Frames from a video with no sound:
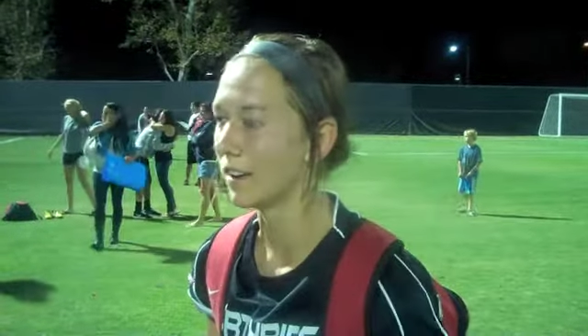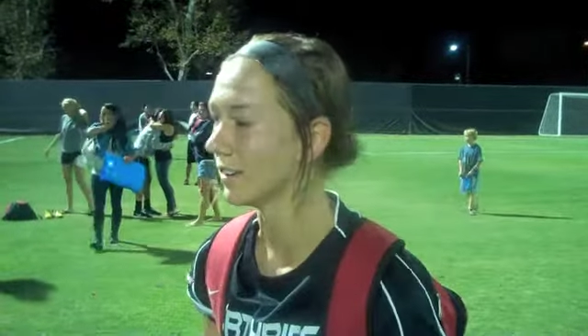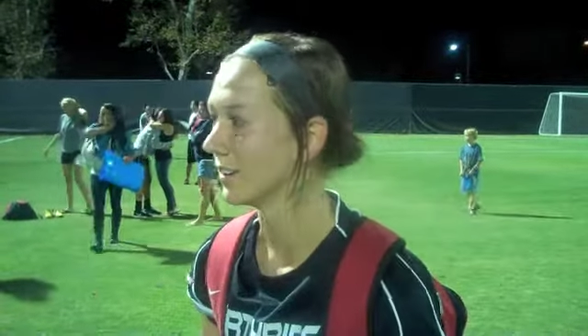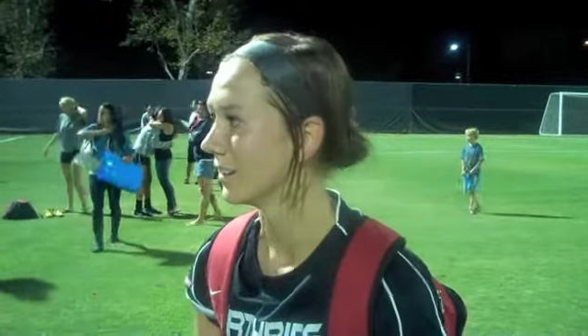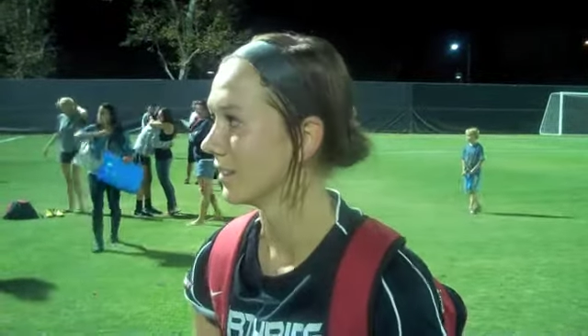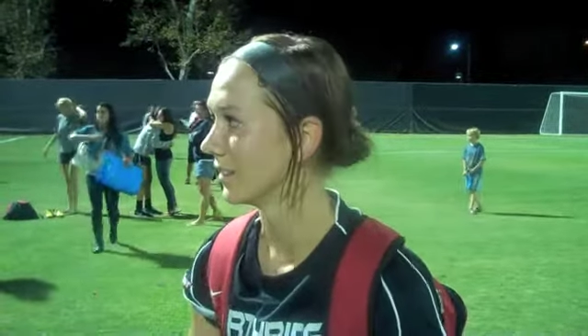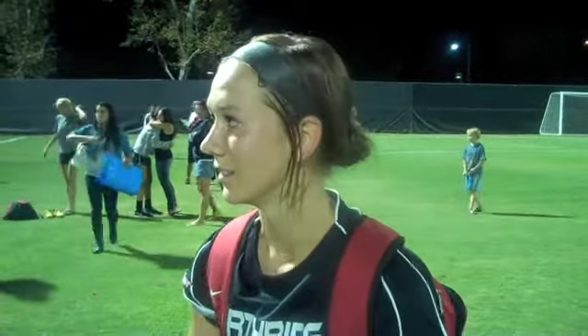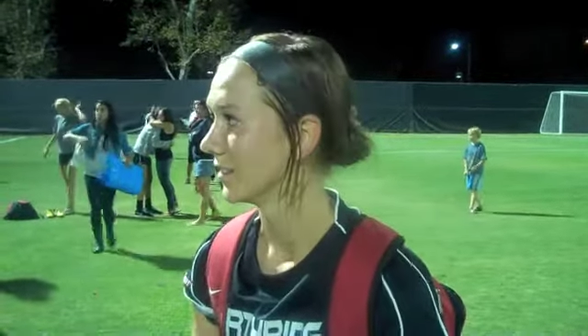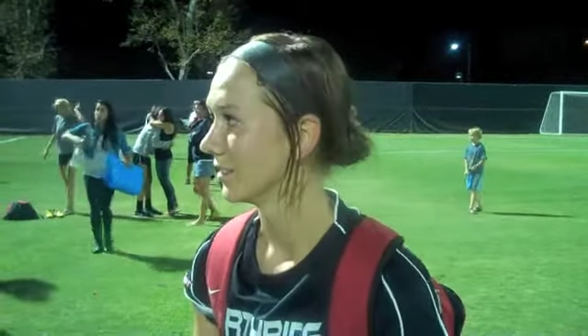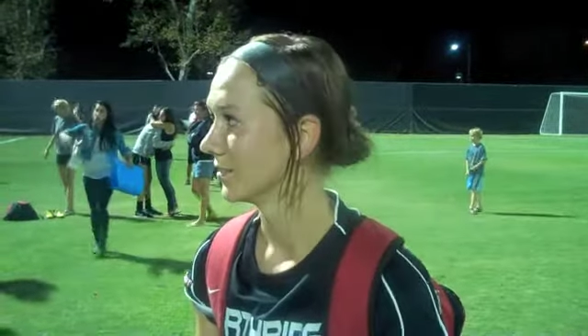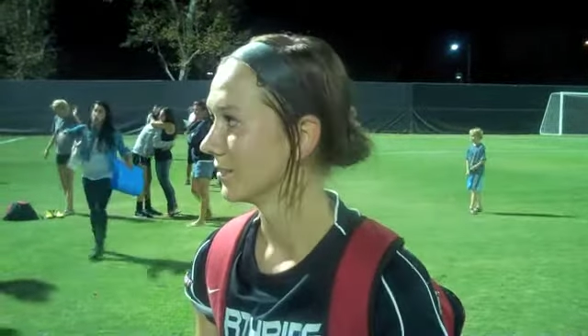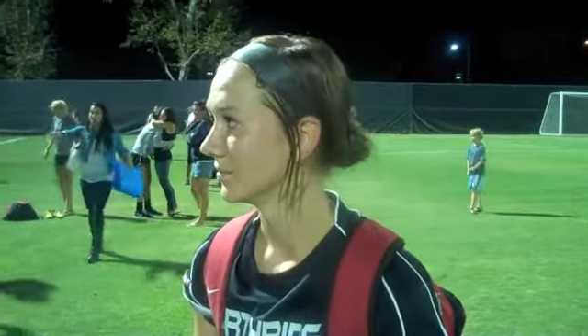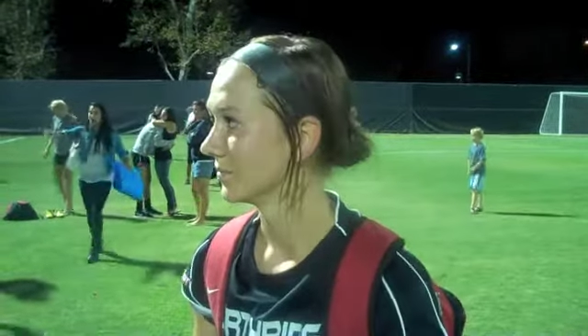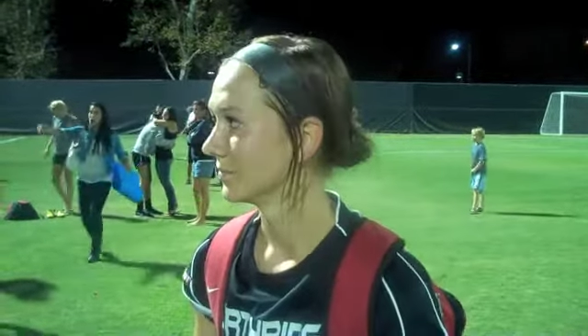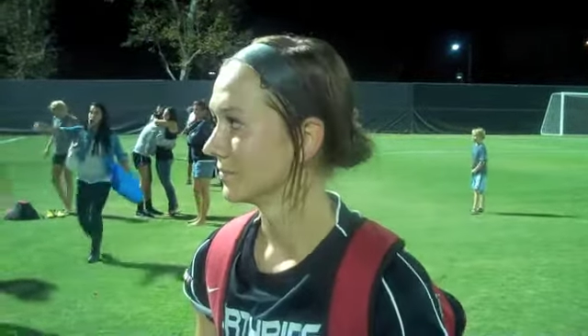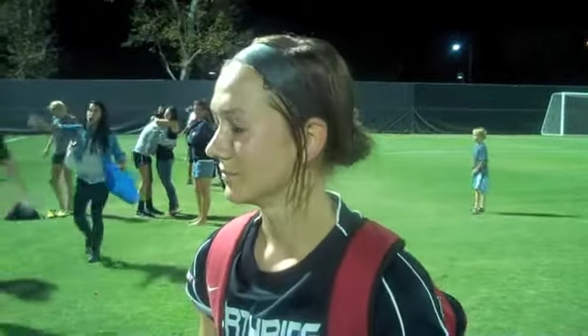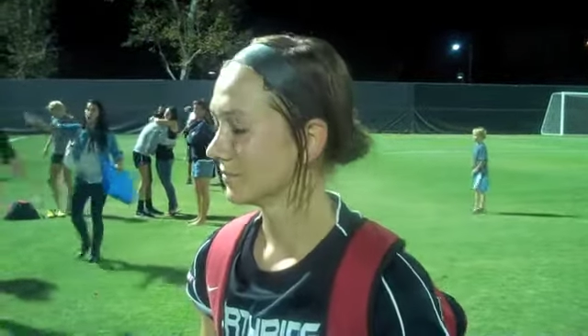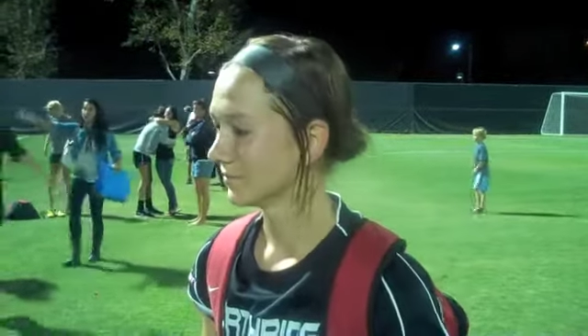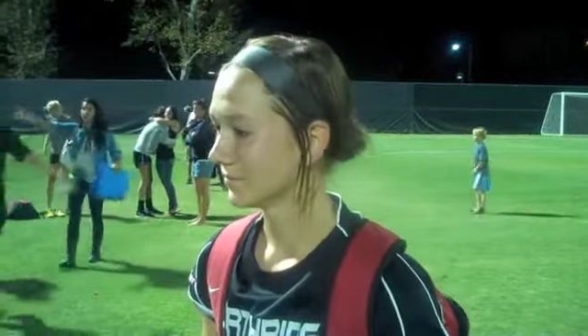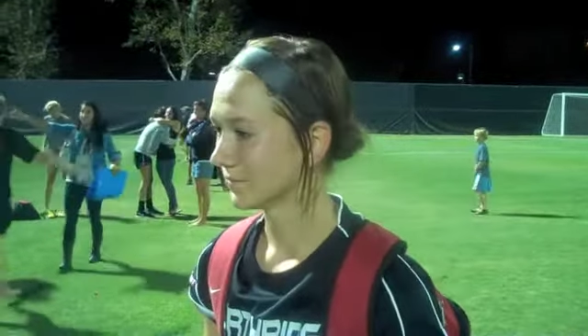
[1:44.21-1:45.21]
Thanks for the
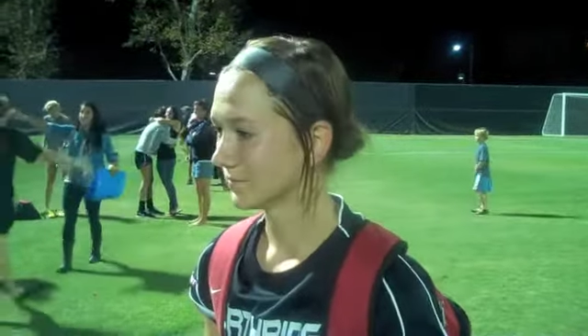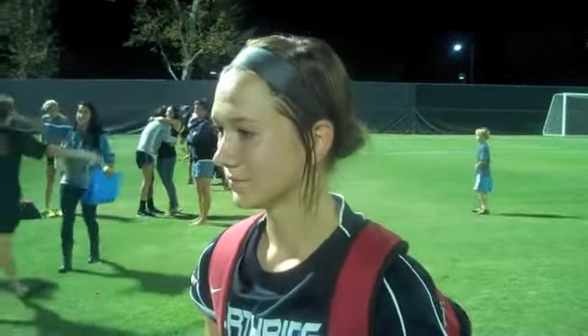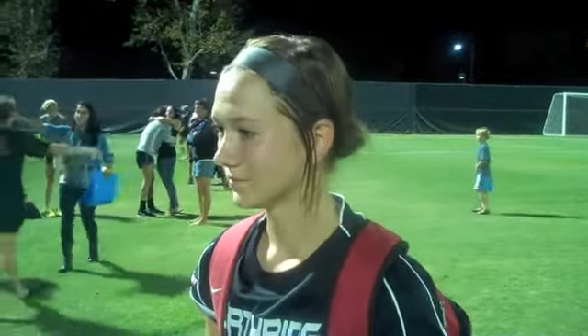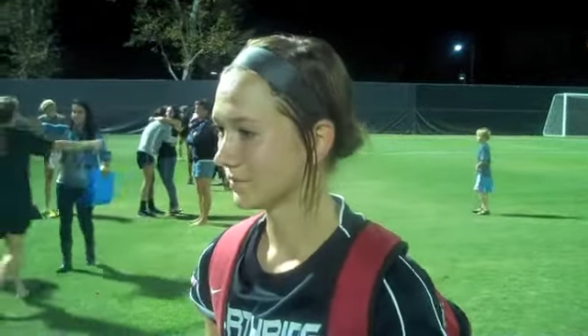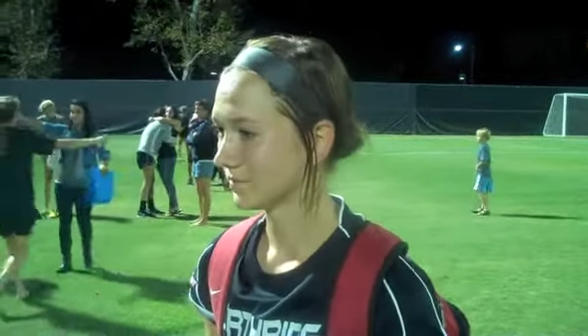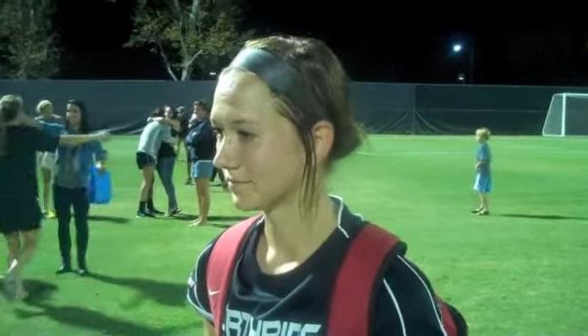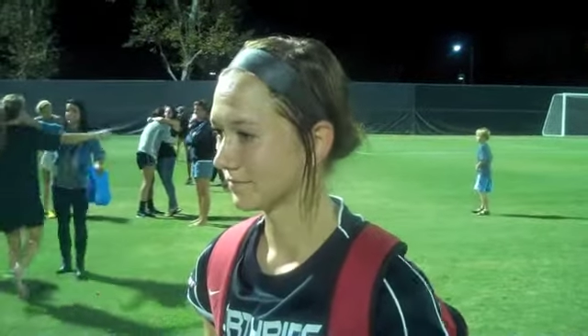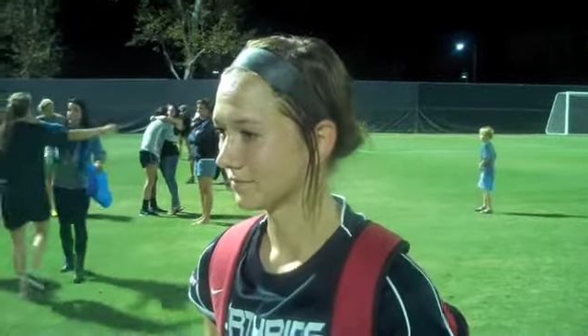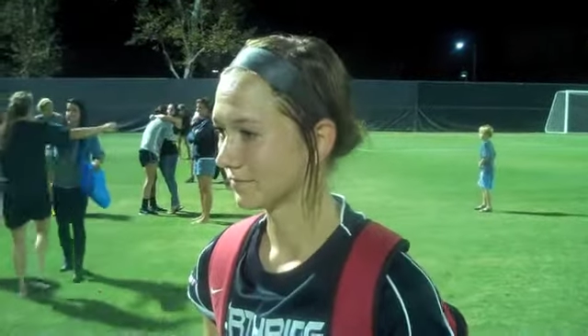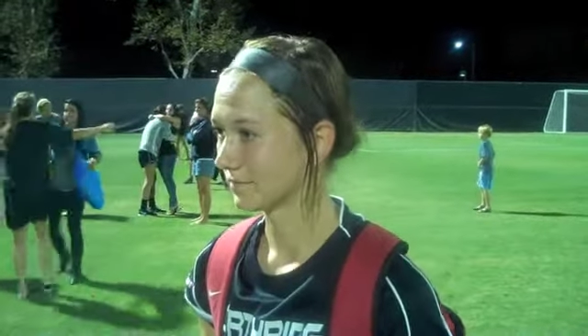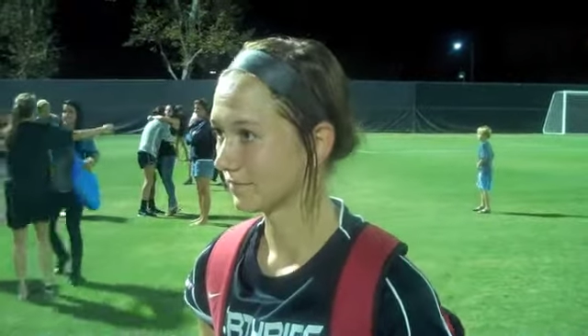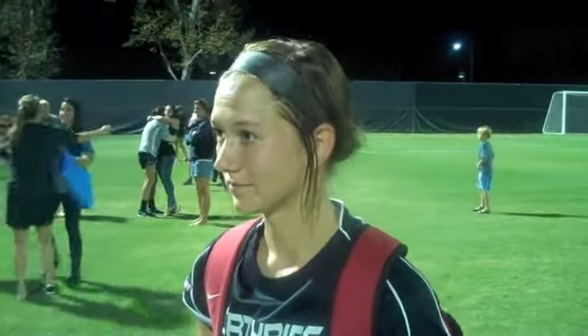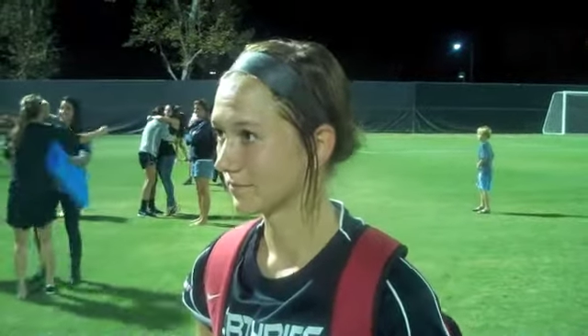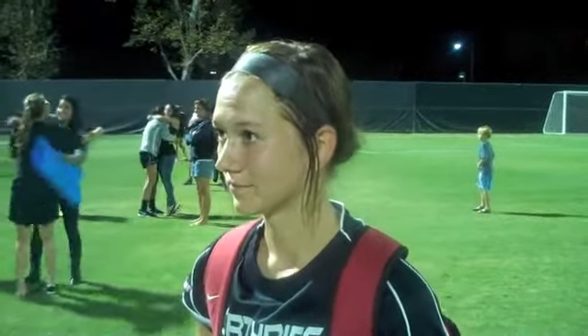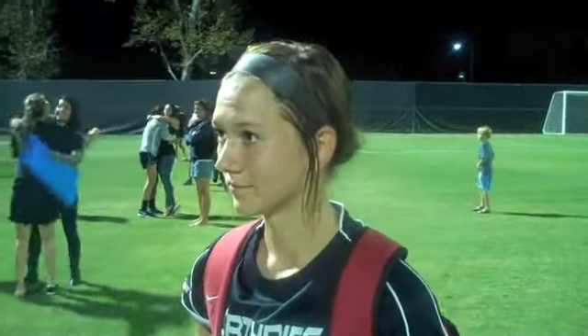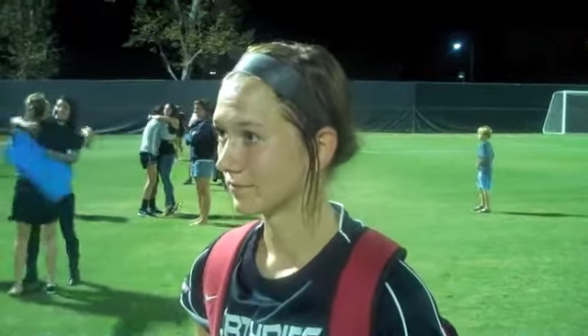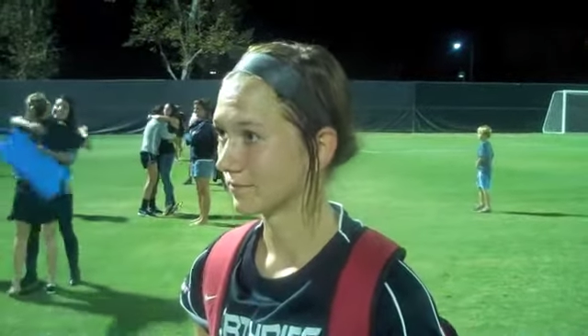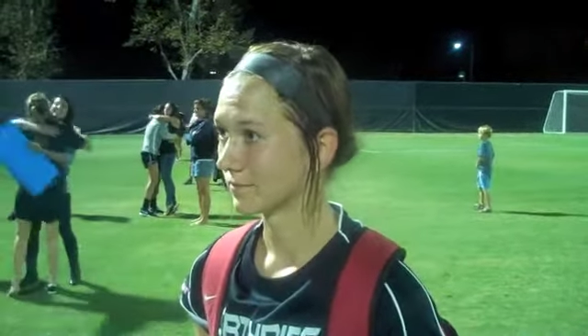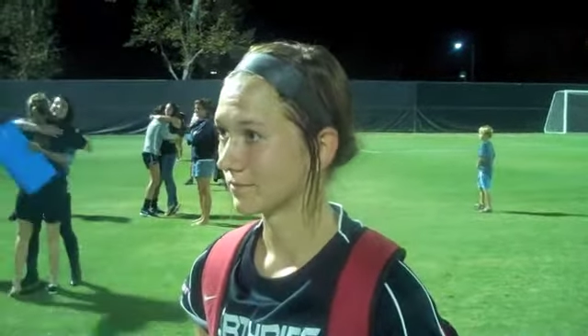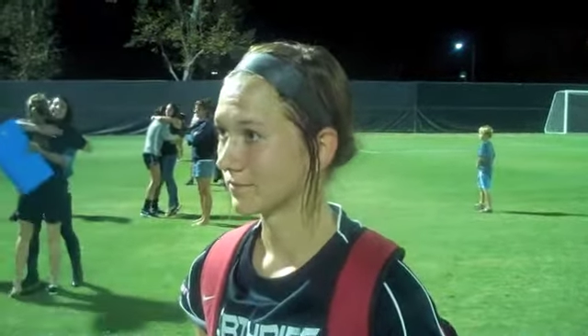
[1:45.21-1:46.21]
ball. uh,
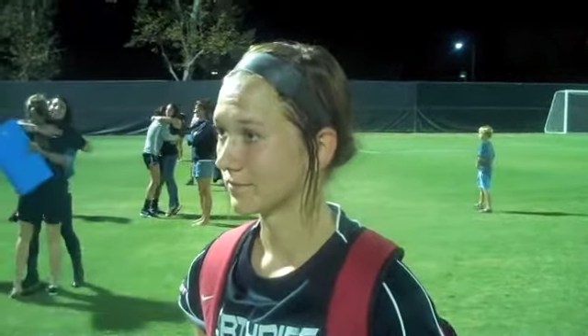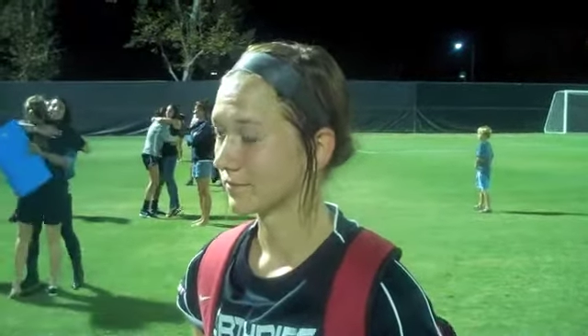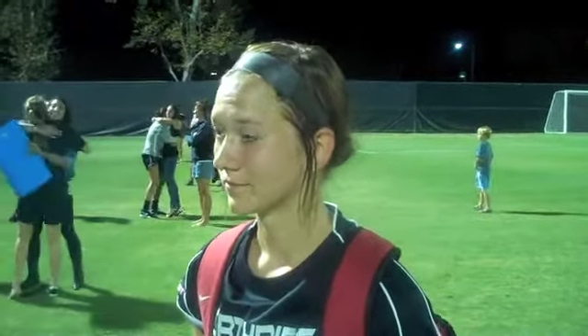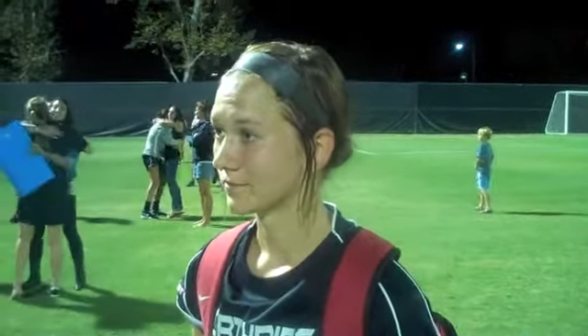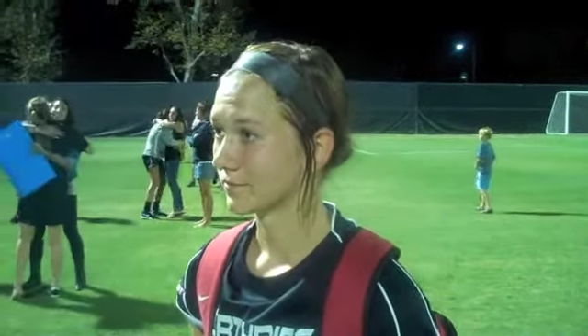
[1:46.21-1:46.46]
what was your first